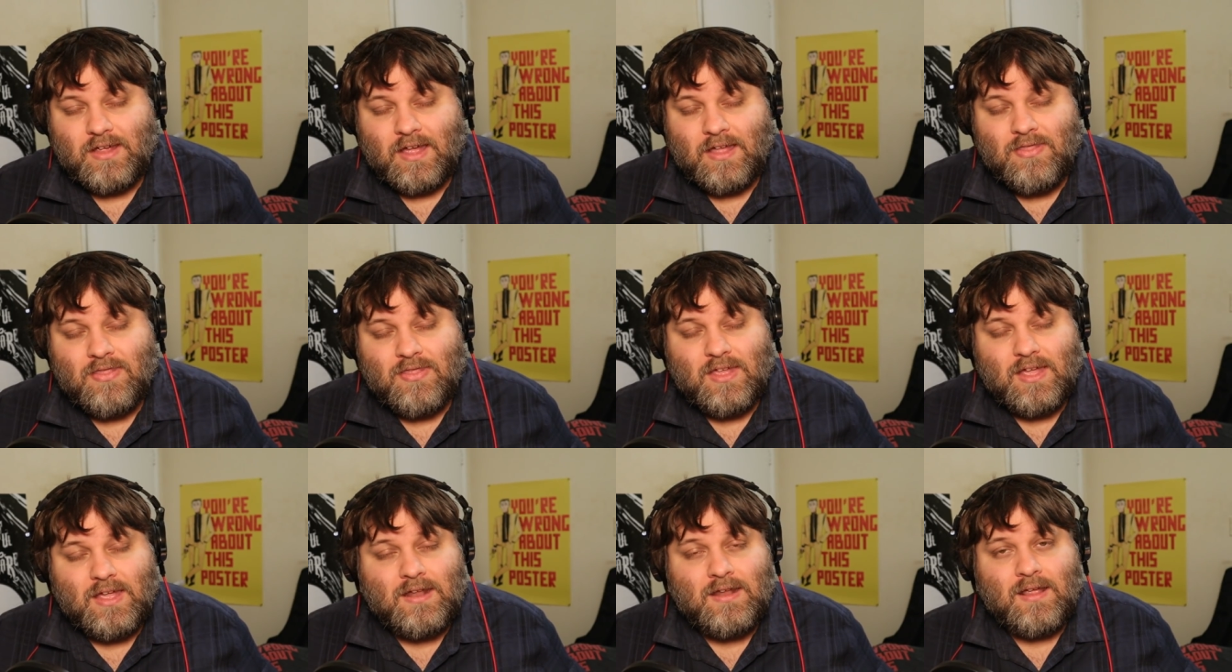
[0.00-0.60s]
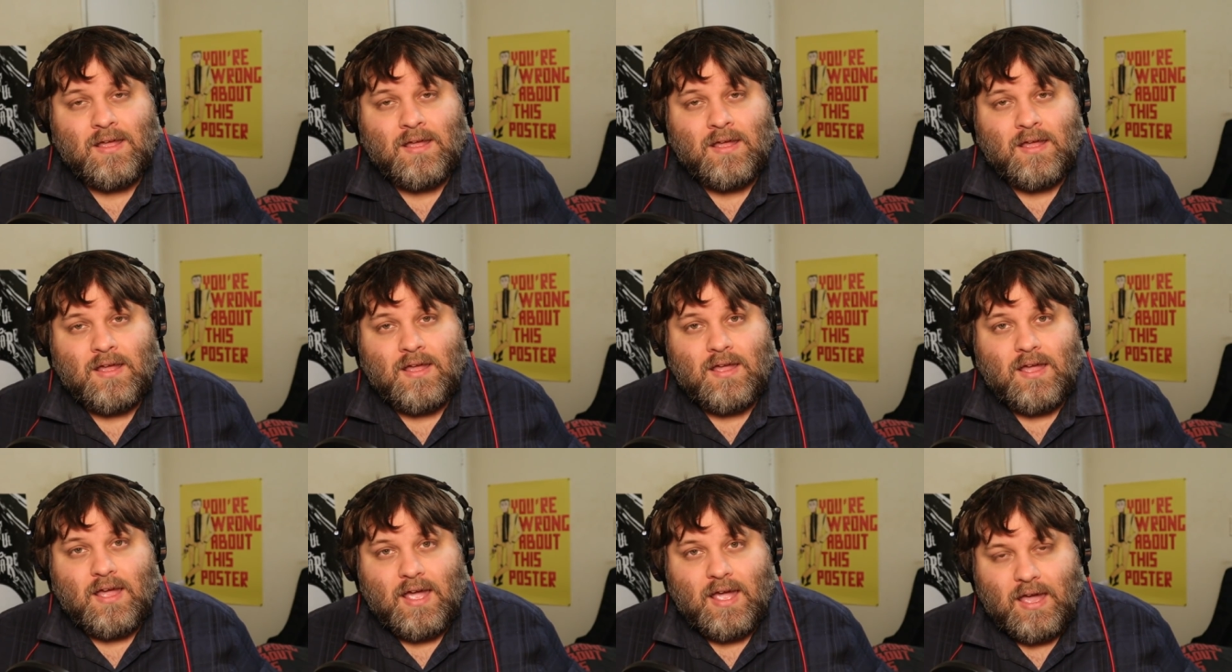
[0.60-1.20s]
And then
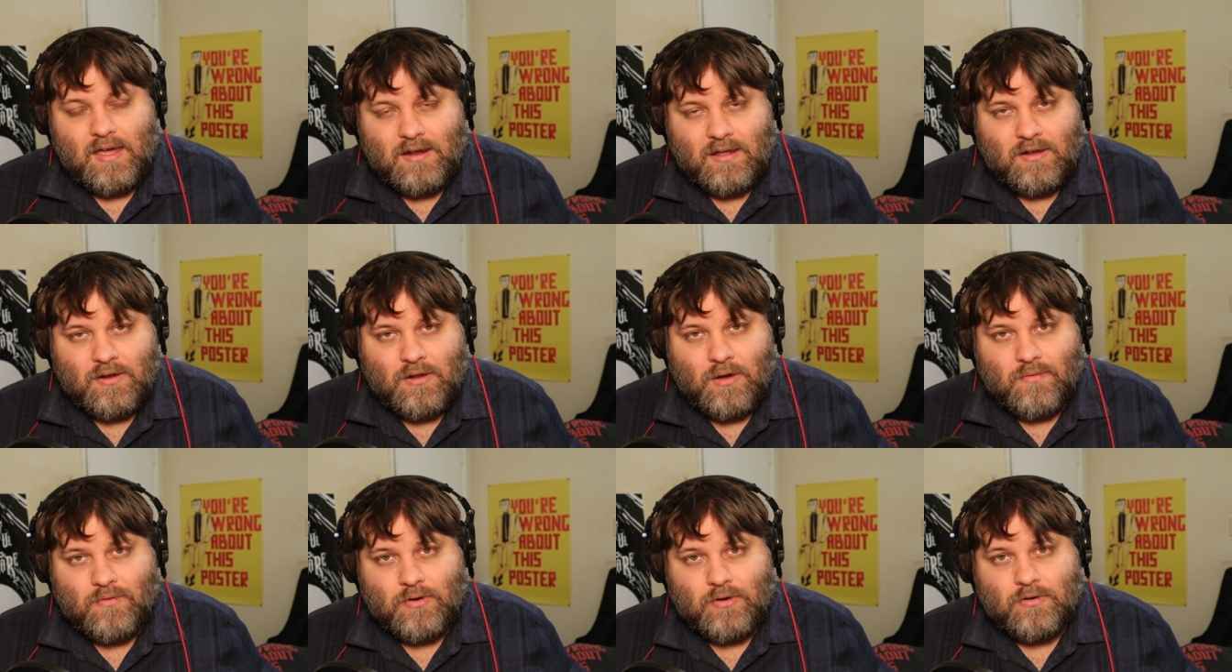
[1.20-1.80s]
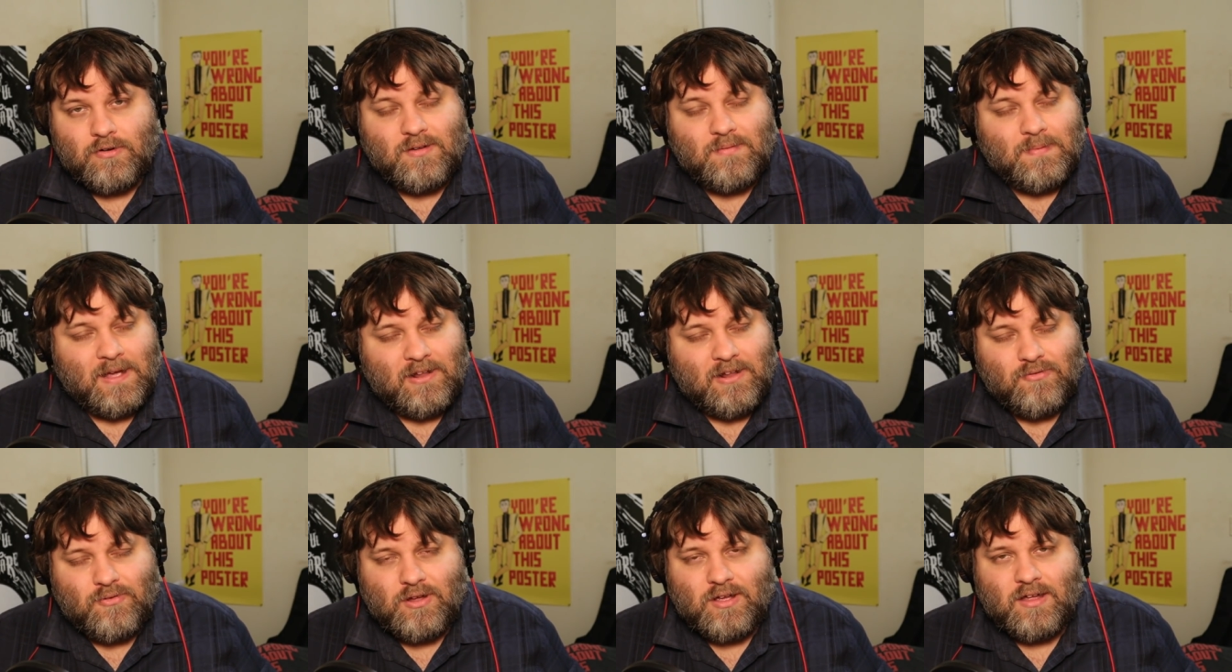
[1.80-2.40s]
head on over to
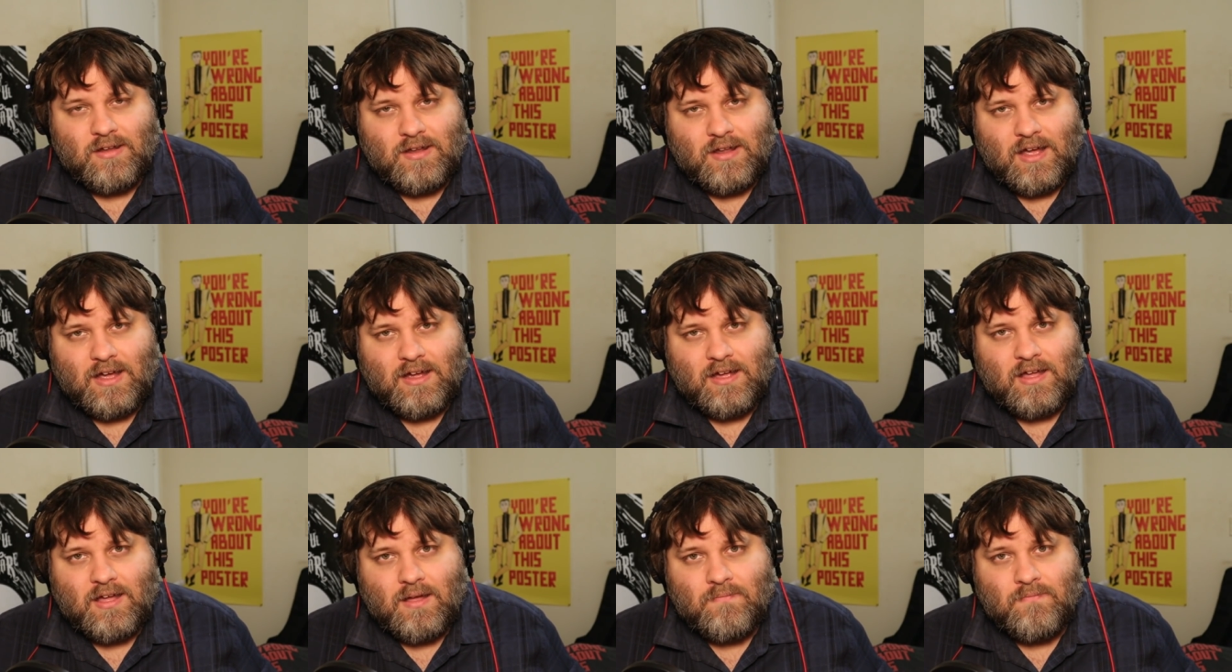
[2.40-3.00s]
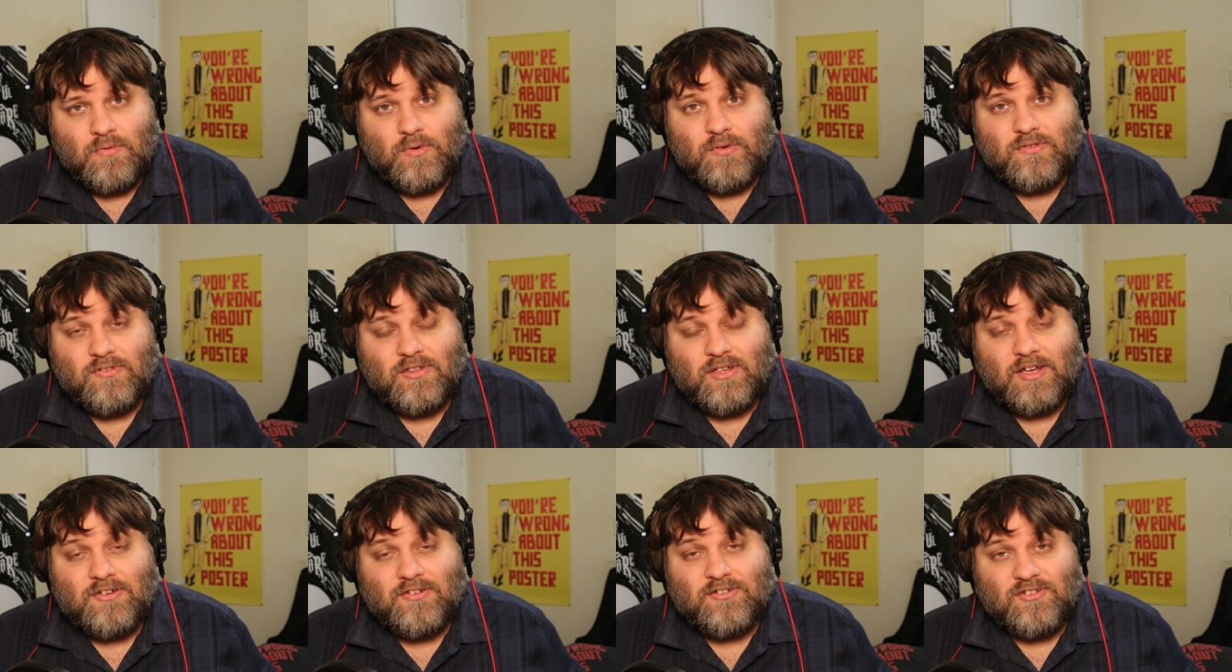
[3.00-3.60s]
patreon.com forward
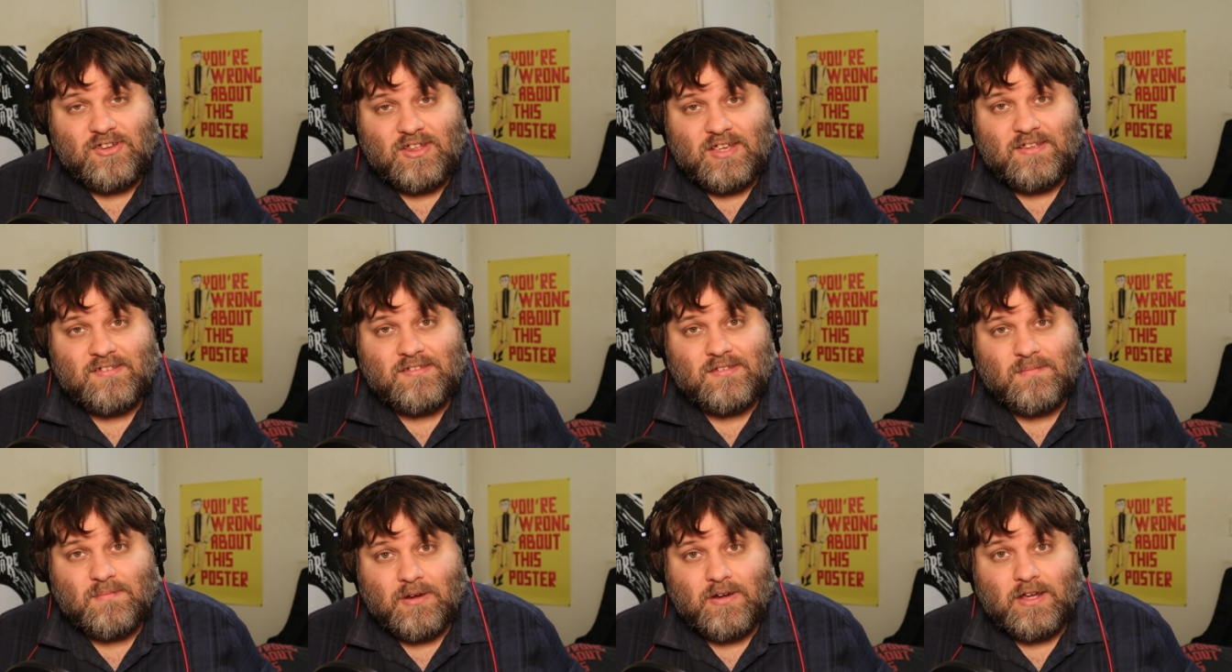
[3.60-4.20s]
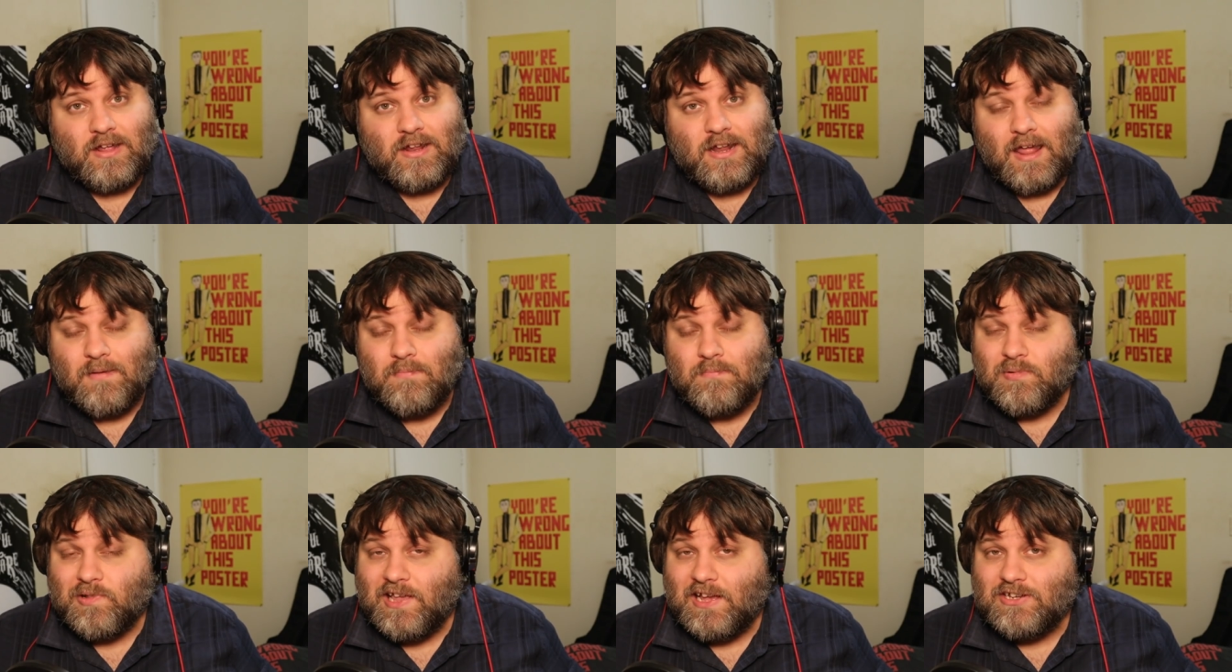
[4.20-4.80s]
slash dcimmerian
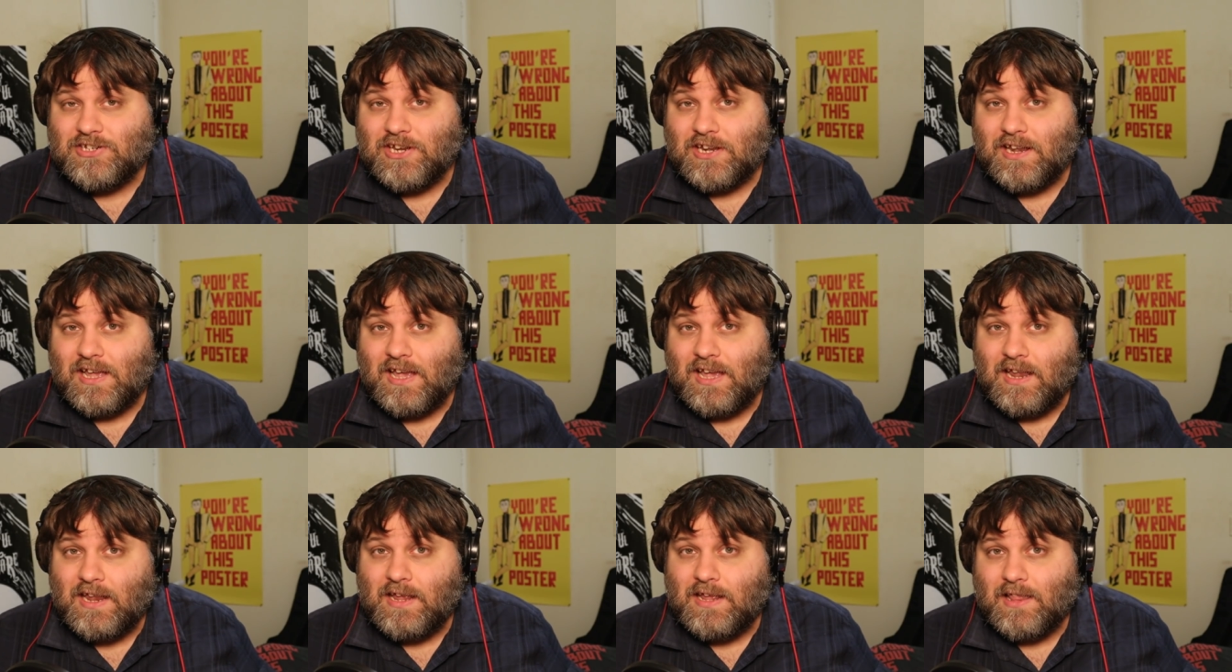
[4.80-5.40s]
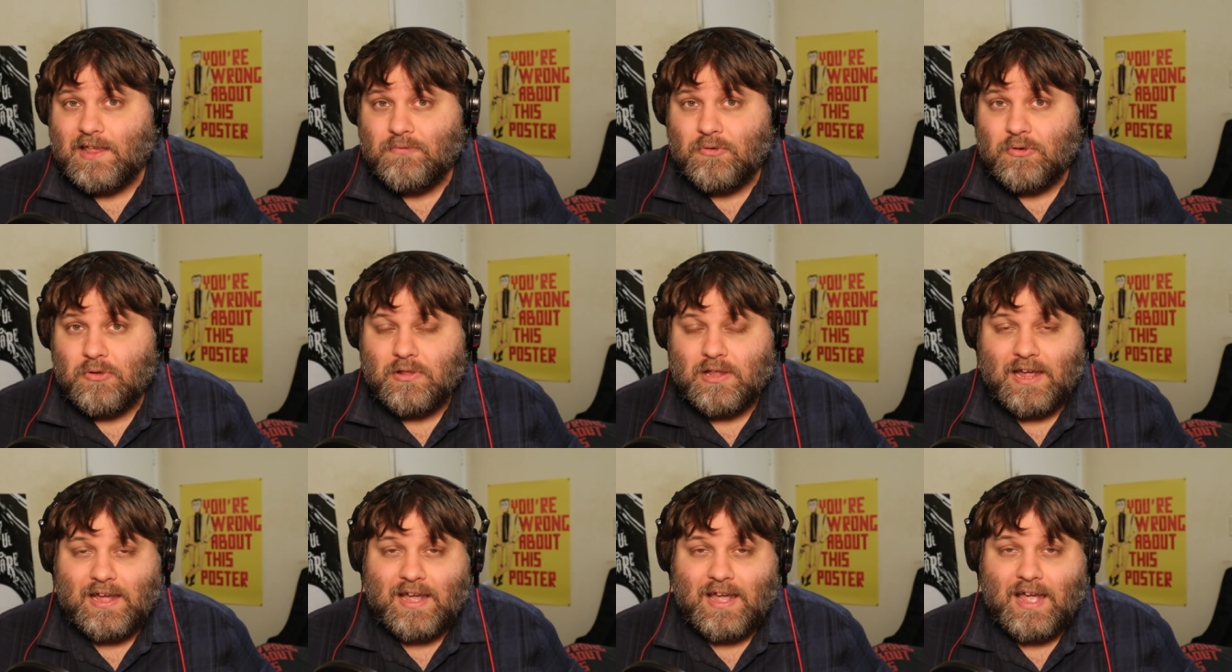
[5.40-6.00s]
and pledge at any level like